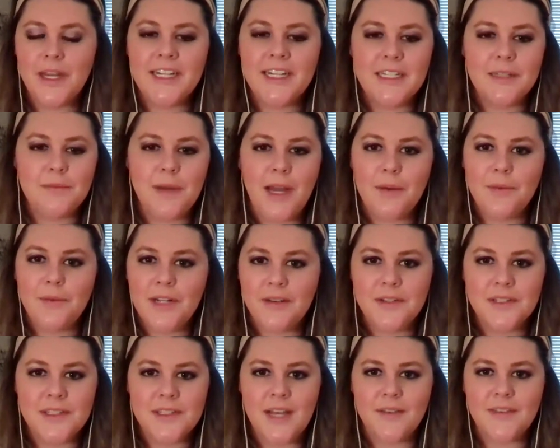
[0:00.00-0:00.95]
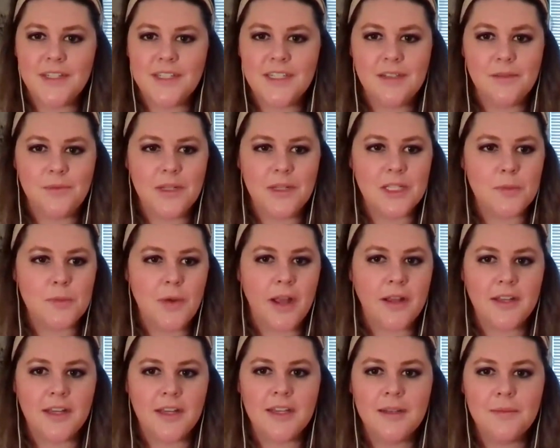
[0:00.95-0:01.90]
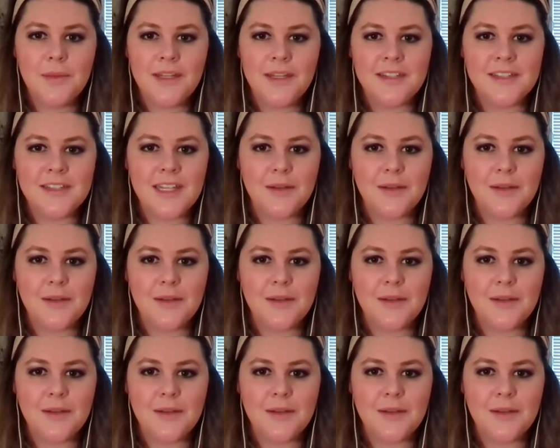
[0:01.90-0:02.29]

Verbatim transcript: I did mine when I was 17 weeks pregnant because